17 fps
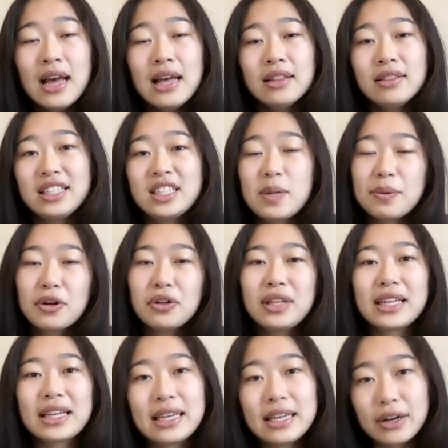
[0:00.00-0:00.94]
The typical
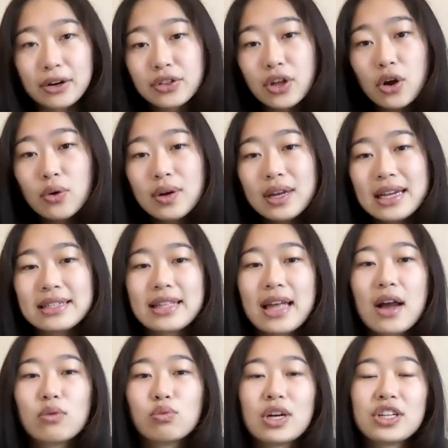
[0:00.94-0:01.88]
link here, though, is
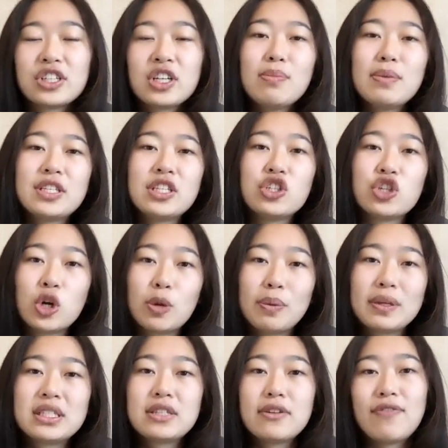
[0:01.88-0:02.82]
that Russia
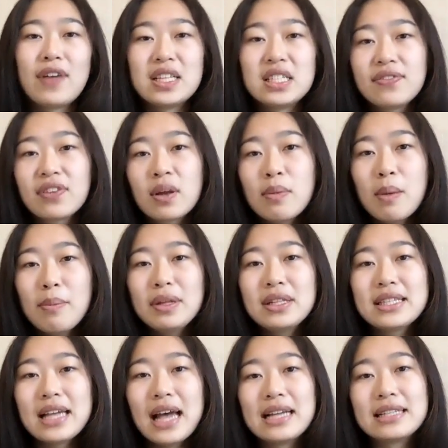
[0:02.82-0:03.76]
misinterprets defensive
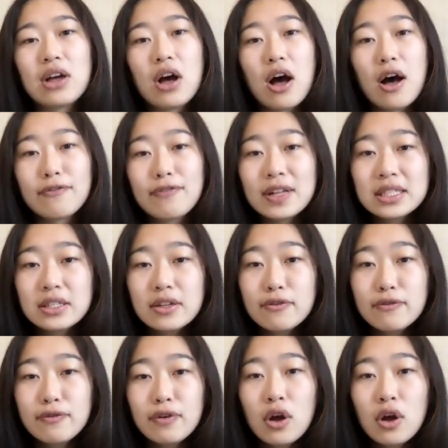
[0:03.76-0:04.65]
commitments as offensive,